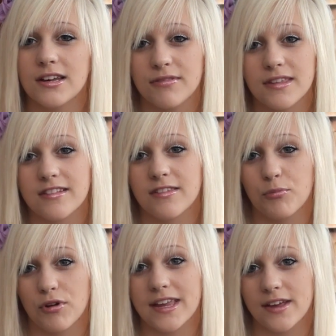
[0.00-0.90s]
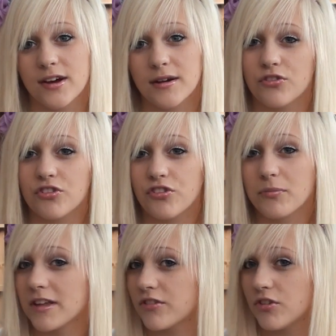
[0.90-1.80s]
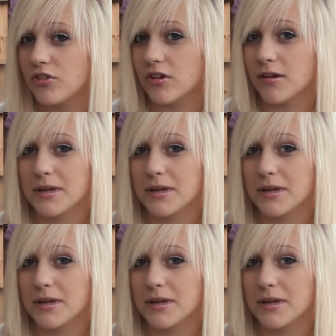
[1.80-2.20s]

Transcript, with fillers: kind of thing to break it up, it's just something to do.